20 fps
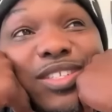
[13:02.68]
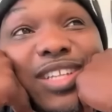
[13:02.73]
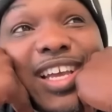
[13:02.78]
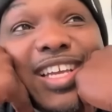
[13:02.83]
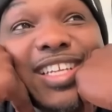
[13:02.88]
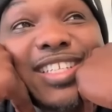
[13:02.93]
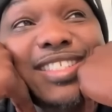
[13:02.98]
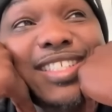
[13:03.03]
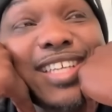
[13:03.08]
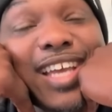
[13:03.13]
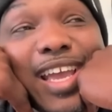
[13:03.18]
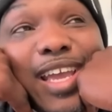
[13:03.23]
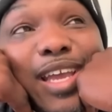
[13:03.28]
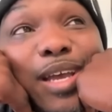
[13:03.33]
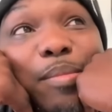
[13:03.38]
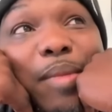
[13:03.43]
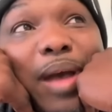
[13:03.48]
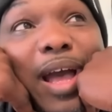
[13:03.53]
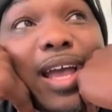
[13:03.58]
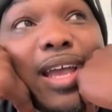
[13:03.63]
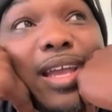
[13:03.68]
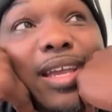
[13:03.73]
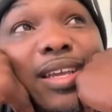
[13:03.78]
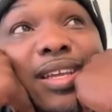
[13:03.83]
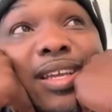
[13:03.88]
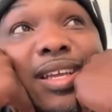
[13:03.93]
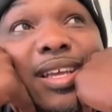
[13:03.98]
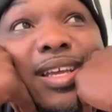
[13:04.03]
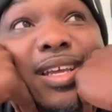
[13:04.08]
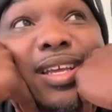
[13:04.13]
like, damn, I
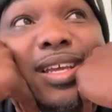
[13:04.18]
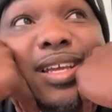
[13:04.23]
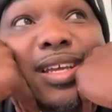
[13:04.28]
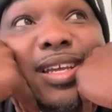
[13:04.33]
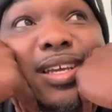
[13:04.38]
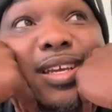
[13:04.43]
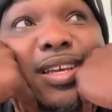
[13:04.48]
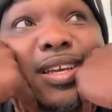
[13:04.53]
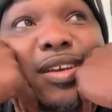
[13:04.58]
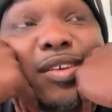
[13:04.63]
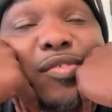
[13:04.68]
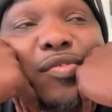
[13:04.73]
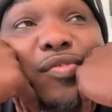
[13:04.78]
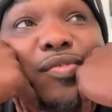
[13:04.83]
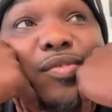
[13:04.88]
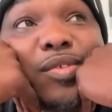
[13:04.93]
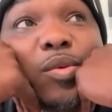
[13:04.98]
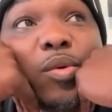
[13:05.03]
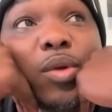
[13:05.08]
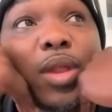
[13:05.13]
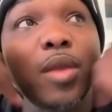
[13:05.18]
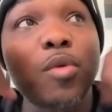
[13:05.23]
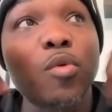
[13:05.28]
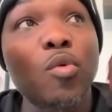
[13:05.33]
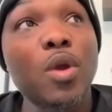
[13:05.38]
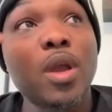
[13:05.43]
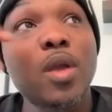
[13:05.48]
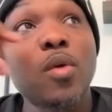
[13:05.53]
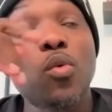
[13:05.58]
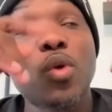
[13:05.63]
like
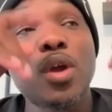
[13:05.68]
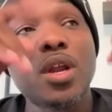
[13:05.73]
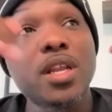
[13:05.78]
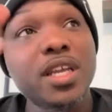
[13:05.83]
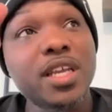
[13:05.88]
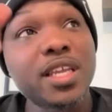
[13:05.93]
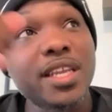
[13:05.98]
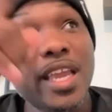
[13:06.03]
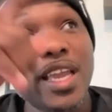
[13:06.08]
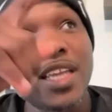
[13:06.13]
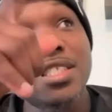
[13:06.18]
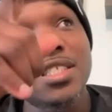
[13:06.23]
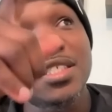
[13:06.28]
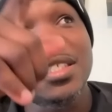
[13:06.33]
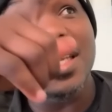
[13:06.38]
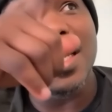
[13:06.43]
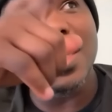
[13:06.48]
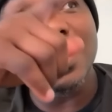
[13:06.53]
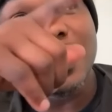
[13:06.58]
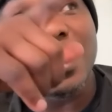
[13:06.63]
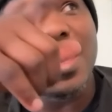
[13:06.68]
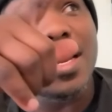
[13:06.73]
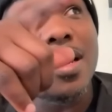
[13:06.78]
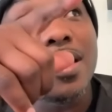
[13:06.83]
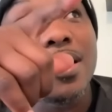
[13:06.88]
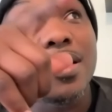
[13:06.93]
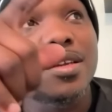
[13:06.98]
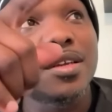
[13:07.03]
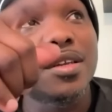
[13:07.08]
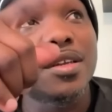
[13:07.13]
where the connections at
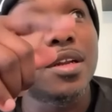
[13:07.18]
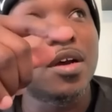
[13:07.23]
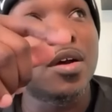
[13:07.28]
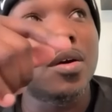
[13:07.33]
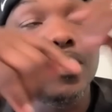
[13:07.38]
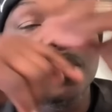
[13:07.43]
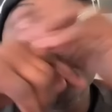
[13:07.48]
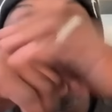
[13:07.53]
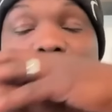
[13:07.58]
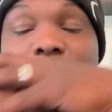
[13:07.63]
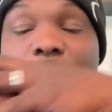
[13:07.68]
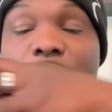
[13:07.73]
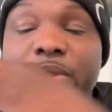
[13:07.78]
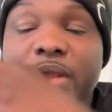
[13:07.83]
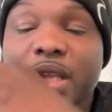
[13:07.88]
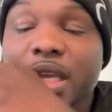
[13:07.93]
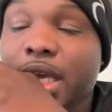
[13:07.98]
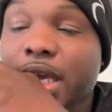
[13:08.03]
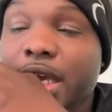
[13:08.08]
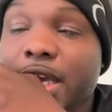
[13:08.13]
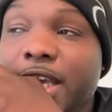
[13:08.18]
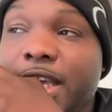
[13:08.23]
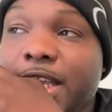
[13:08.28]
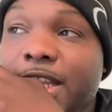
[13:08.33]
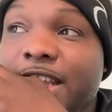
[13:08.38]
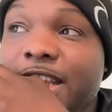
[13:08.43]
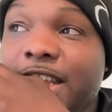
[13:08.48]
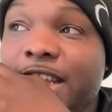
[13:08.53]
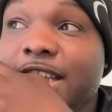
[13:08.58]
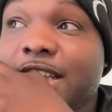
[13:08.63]
there, you know?
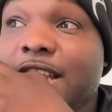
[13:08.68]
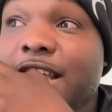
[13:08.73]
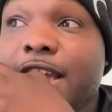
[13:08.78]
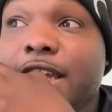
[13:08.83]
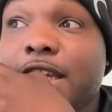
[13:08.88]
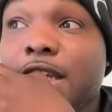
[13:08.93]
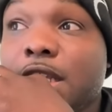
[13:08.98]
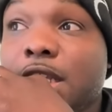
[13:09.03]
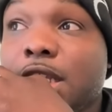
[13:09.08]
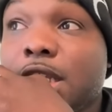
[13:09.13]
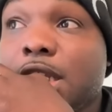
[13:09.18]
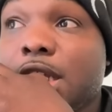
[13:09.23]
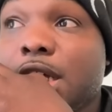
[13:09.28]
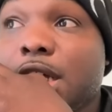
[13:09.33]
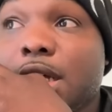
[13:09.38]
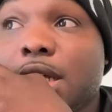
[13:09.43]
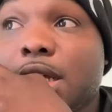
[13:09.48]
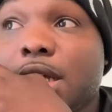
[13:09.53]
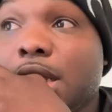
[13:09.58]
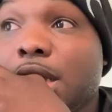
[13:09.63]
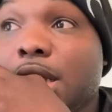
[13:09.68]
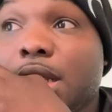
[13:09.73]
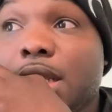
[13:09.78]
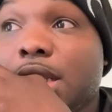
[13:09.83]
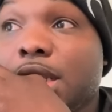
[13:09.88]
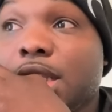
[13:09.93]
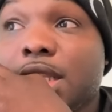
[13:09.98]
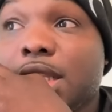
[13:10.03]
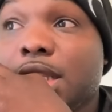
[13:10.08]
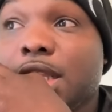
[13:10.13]
And they're like,
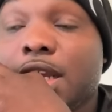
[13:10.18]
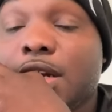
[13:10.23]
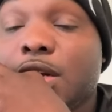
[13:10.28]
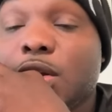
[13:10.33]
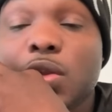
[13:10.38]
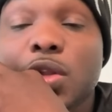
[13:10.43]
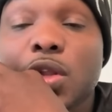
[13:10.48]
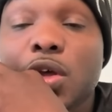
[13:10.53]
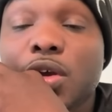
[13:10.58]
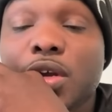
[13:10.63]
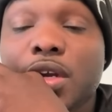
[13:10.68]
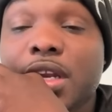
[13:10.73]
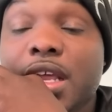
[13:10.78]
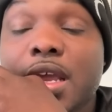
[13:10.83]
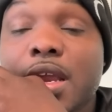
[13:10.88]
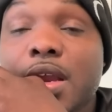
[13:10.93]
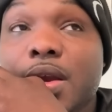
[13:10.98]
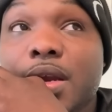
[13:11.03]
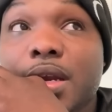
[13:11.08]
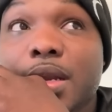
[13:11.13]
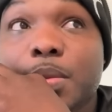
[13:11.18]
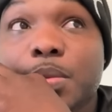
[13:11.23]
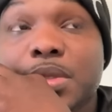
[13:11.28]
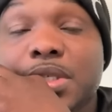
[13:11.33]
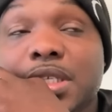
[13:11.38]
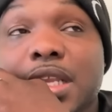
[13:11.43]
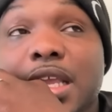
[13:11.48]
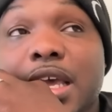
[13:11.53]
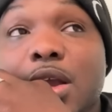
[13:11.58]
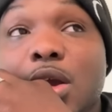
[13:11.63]
they're no longer there. And I'm
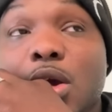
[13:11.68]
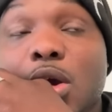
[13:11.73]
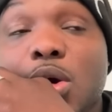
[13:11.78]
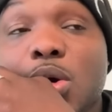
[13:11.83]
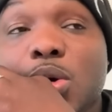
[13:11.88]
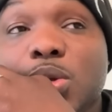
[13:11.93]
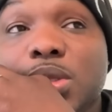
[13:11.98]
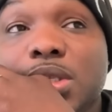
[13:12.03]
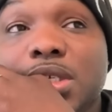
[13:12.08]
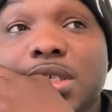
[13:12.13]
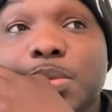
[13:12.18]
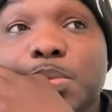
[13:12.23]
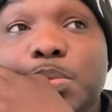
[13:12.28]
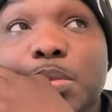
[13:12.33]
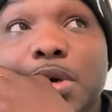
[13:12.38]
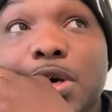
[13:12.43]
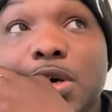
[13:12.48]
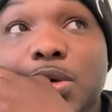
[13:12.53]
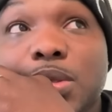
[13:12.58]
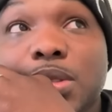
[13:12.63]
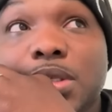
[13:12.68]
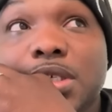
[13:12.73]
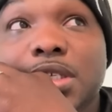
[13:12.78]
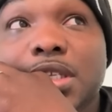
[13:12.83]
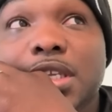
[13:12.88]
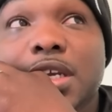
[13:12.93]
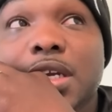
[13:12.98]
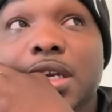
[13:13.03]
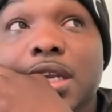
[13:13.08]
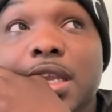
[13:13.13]
just like, holy moly.
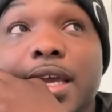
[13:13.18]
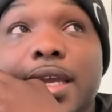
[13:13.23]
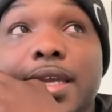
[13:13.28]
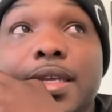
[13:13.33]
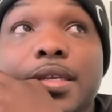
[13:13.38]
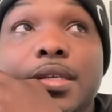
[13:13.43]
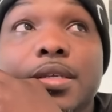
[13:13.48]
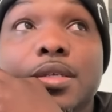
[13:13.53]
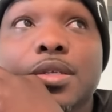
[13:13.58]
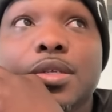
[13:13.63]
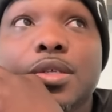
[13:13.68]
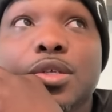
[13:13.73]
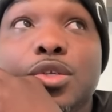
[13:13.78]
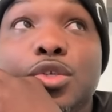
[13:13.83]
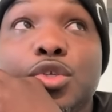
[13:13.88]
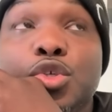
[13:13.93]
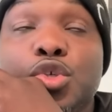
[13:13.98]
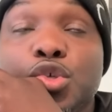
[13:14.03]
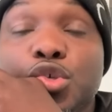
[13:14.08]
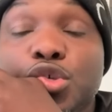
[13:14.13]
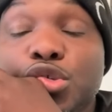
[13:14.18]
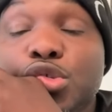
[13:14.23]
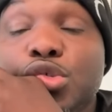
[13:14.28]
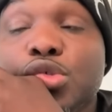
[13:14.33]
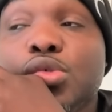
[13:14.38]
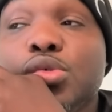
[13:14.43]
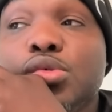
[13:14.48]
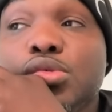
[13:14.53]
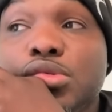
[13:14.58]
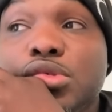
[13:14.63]
They're like,
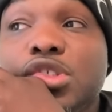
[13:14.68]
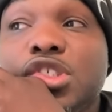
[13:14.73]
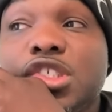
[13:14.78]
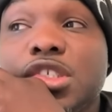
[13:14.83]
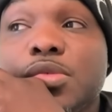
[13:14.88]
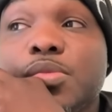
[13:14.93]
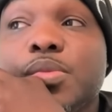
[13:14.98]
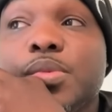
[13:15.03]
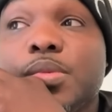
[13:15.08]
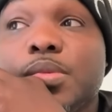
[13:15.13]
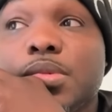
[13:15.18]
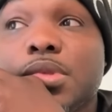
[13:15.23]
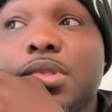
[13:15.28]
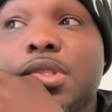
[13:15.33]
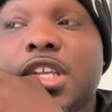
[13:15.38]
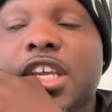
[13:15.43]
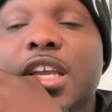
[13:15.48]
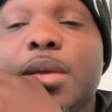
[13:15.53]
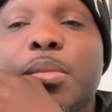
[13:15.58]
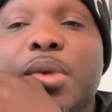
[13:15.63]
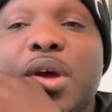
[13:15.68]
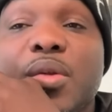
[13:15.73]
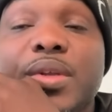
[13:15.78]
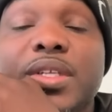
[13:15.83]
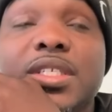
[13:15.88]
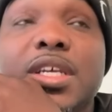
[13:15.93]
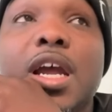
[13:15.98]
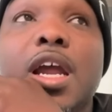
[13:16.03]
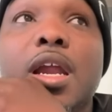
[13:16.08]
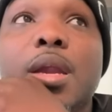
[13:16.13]
you should think about
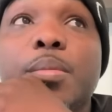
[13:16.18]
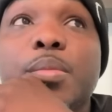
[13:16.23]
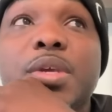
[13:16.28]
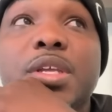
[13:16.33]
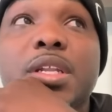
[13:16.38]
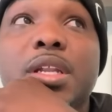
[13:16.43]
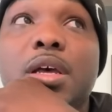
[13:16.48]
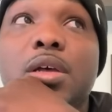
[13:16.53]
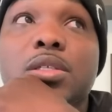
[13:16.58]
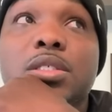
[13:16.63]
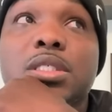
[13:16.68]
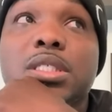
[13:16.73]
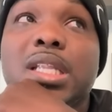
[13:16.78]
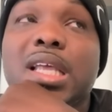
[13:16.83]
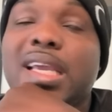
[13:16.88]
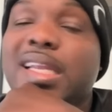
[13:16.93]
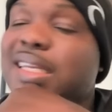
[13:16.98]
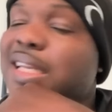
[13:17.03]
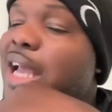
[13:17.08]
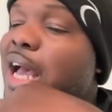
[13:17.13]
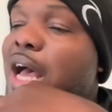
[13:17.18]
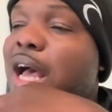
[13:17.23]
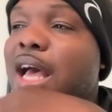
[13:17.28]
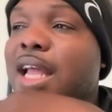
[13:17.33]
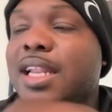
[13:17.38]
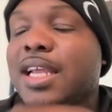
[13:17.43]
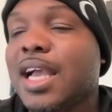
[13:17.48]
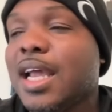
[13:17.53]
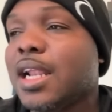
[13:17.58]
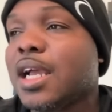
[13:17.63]
retirement. And I was just like, nah,
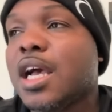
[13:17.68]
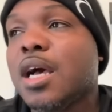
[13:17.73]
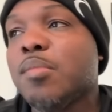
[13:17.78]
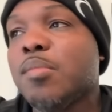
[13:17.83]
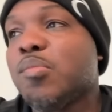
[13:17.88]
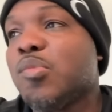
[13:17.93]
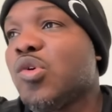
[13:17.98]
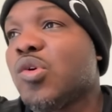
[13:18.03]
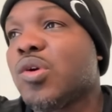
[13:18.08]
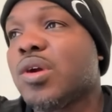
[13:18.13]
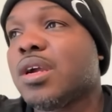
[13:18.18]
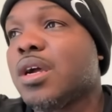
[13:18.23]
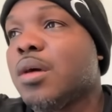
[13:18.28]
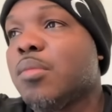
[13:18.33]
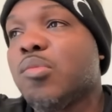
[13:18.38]
they got a couple more.